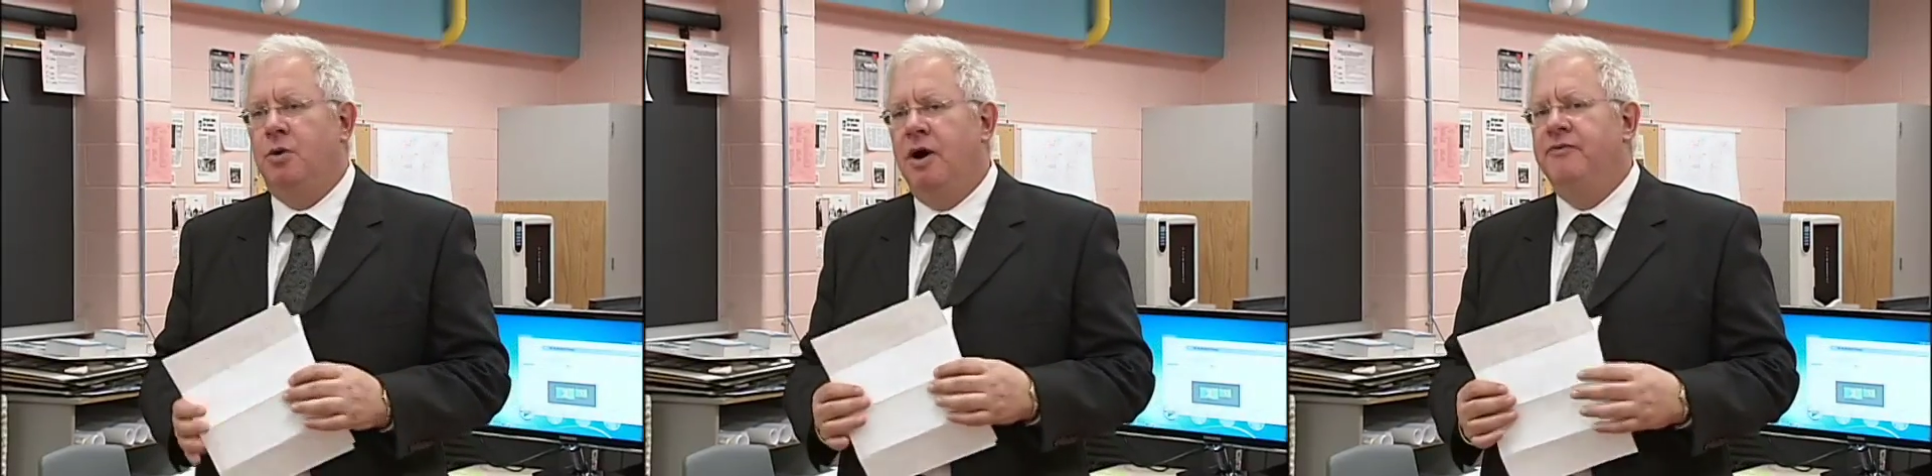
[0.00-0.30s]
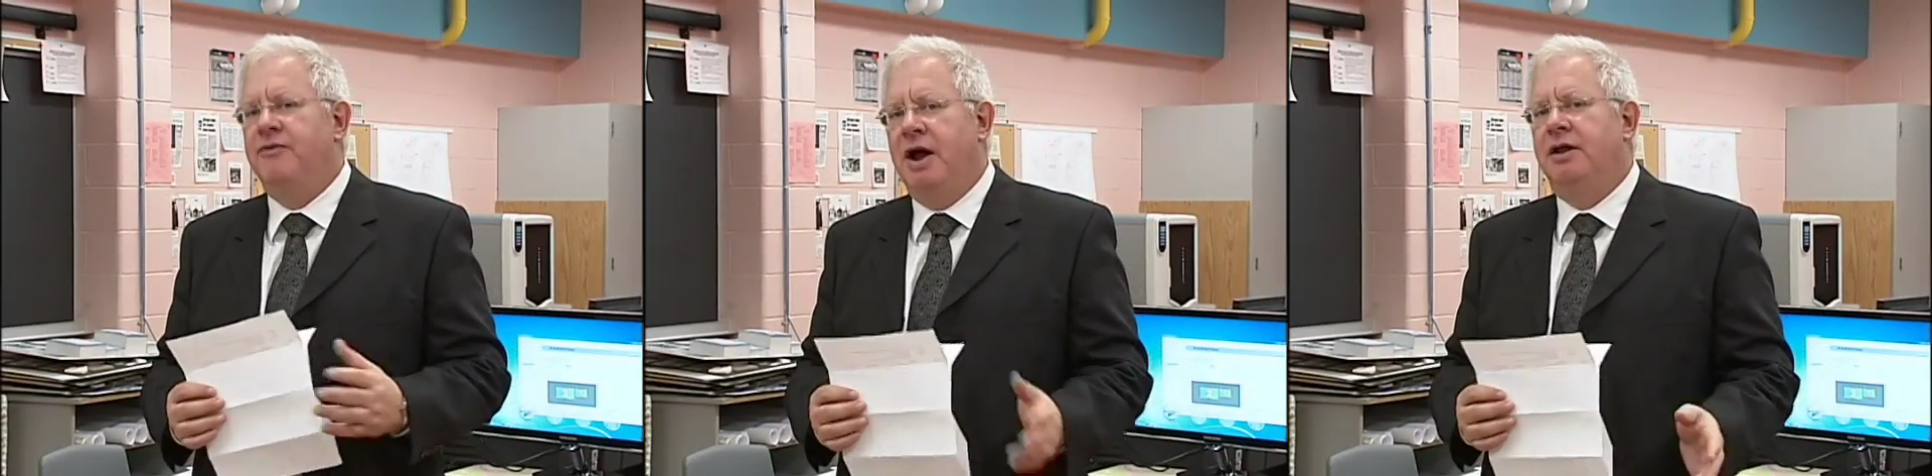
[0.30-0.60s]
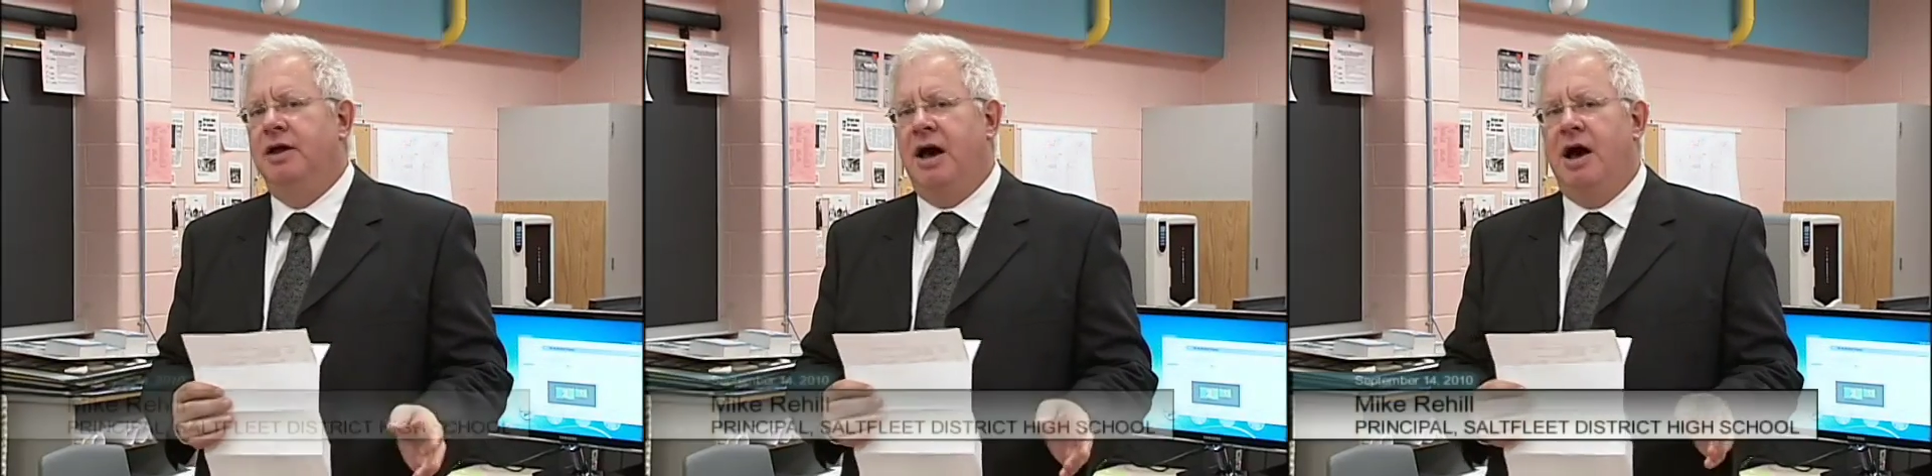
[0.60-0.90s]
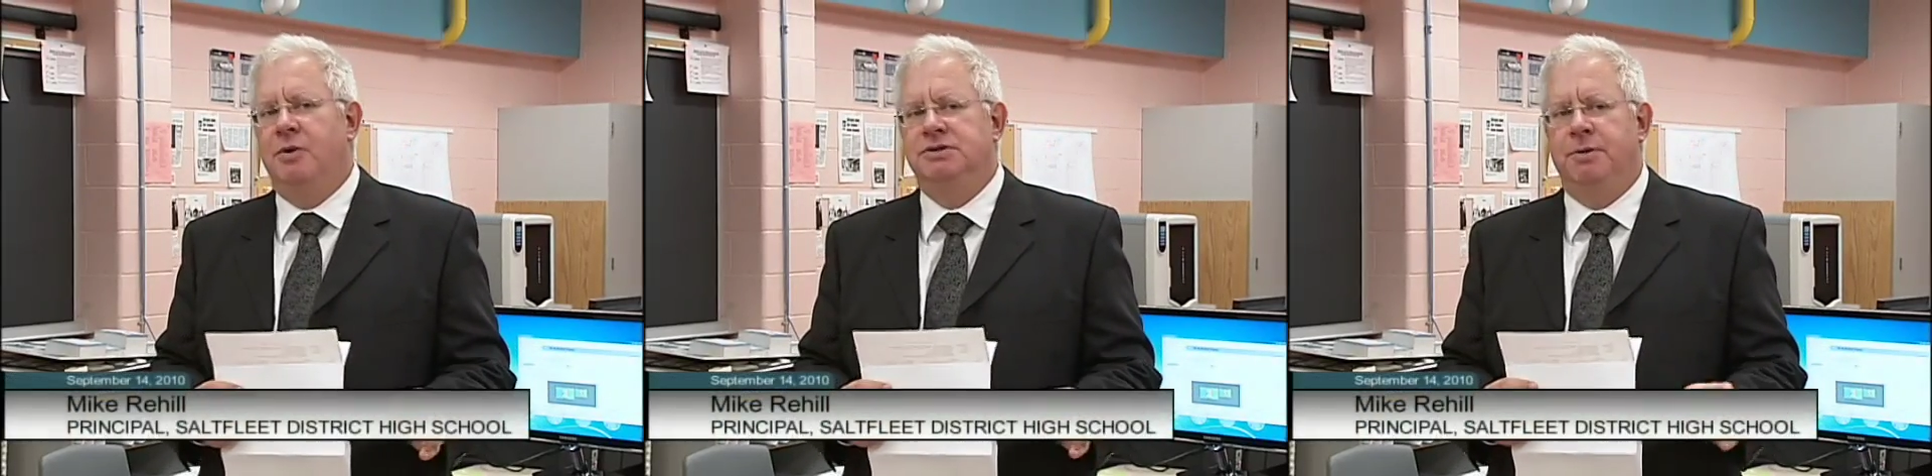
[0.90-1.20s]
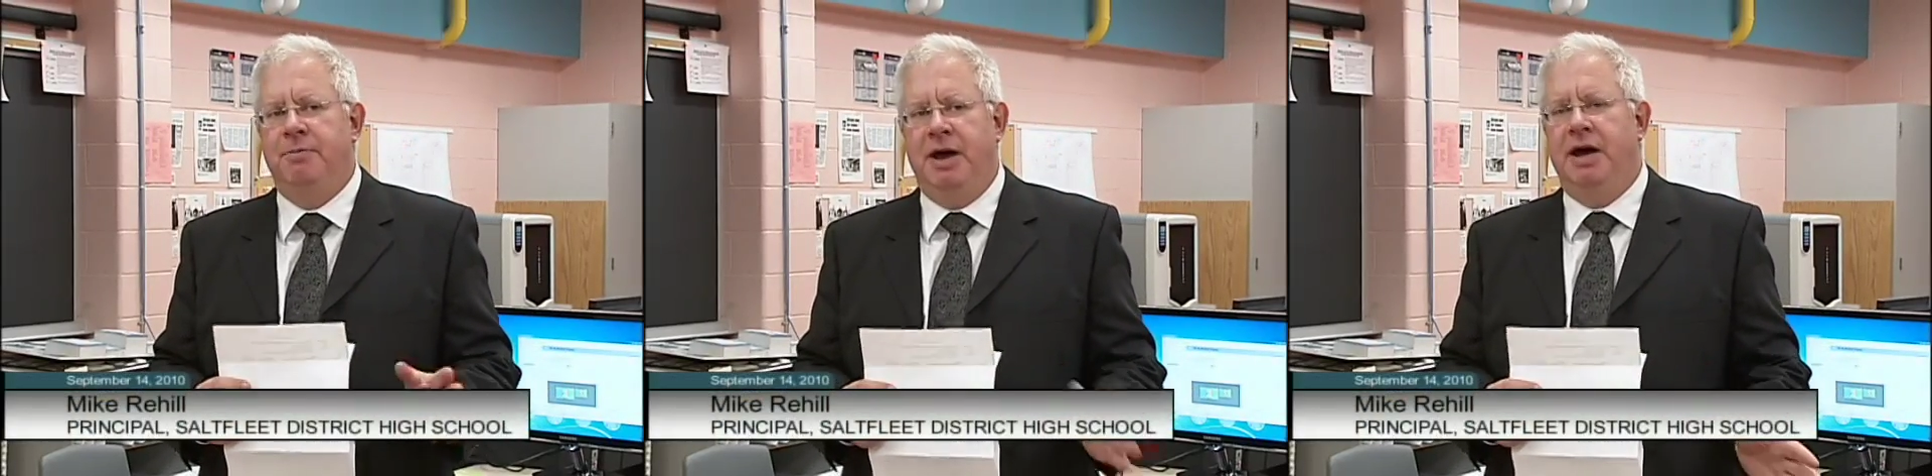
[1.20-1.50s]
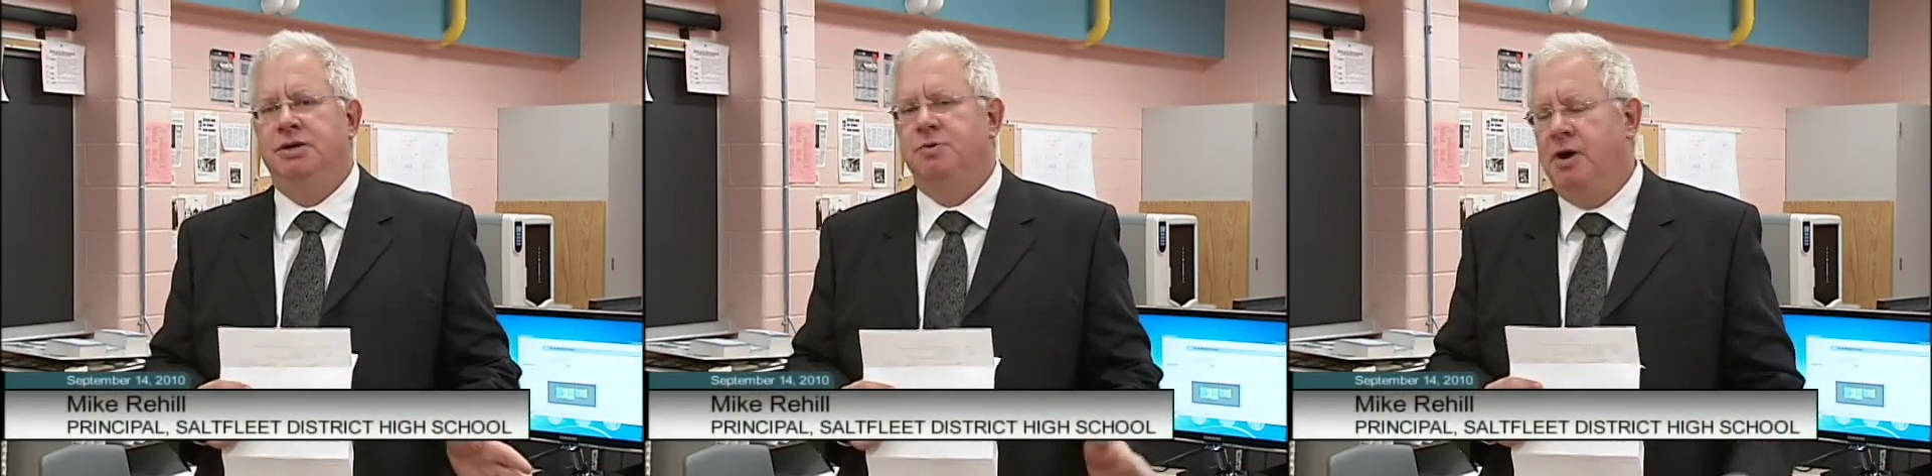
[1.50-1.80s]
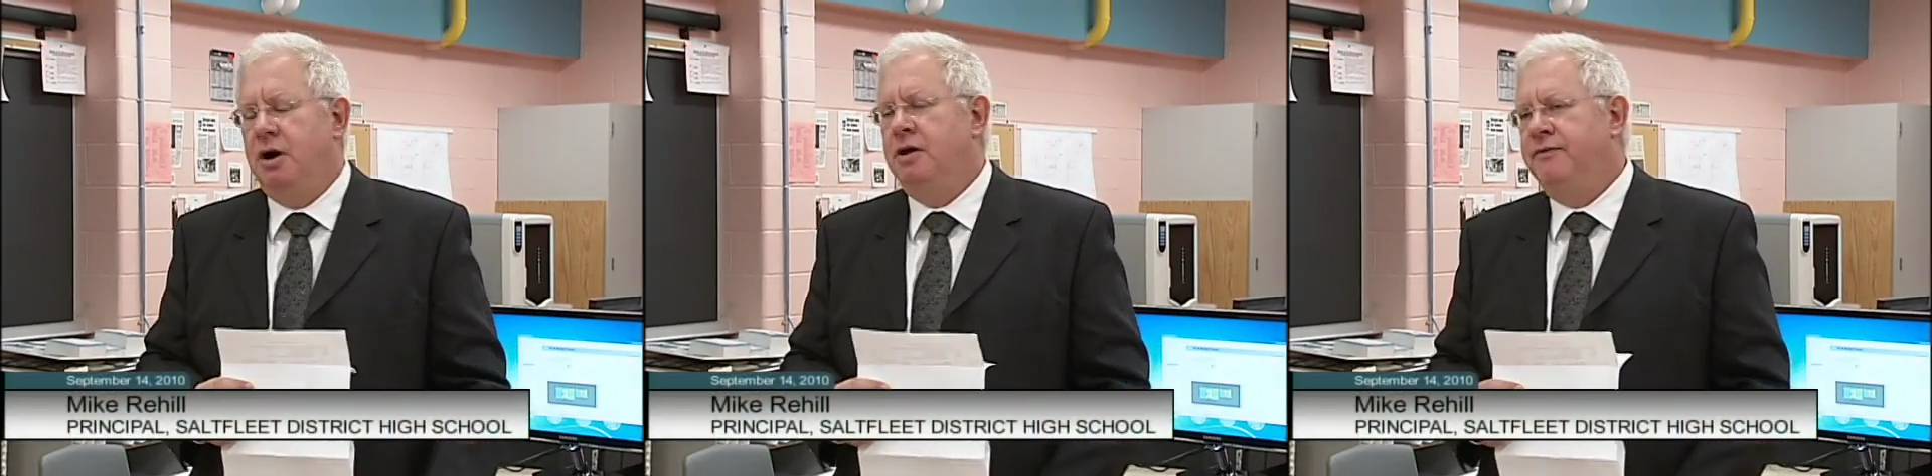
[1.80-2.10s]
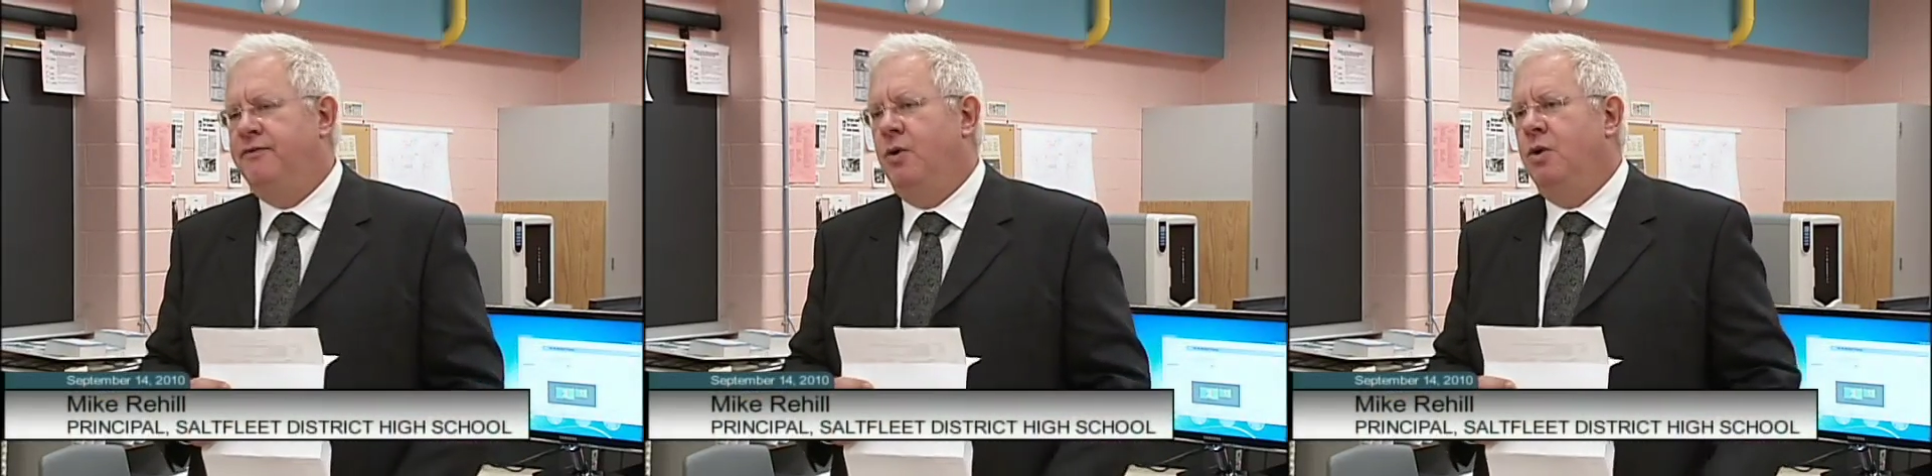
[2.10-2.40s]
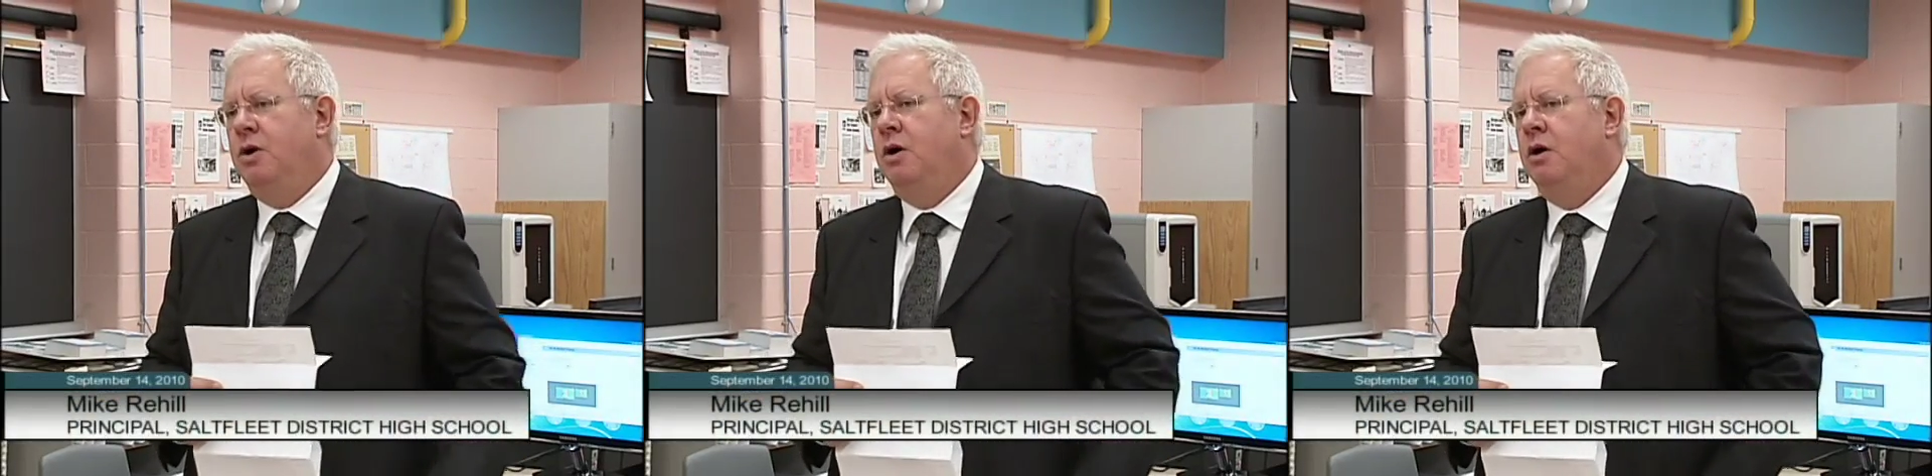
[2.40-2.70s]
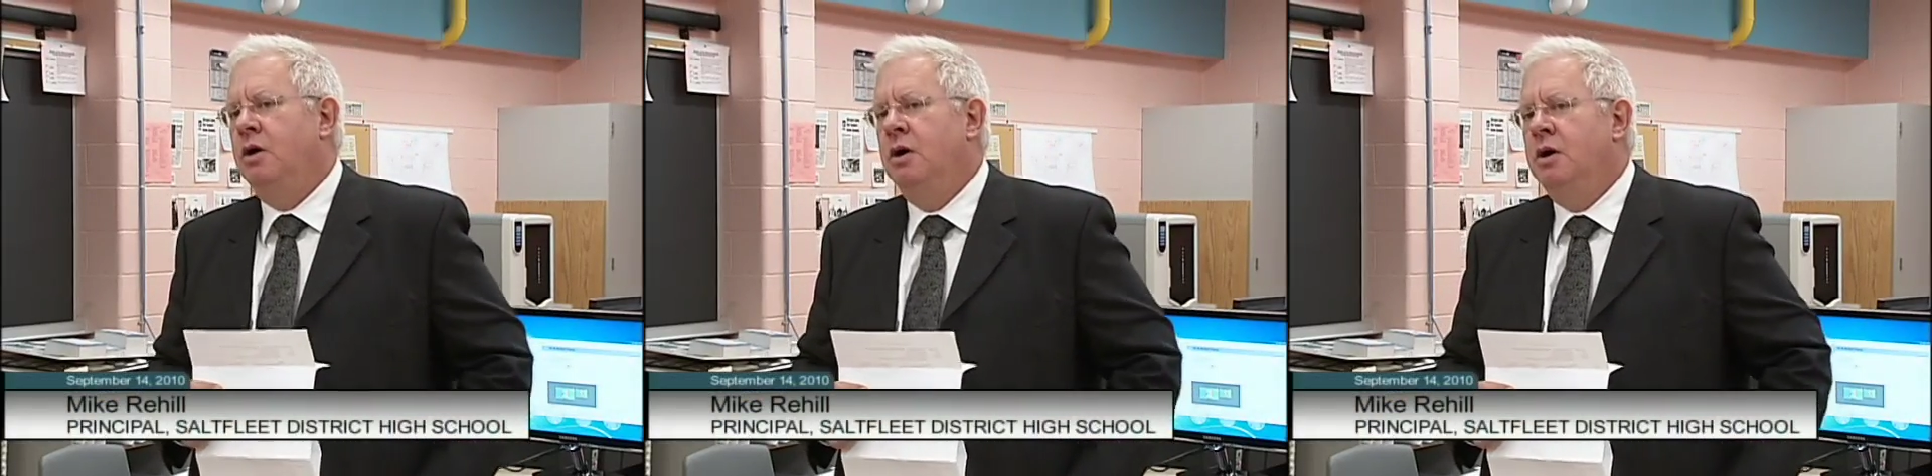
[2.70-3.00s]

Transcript: Quite frankly, I was amazed when I got the phone call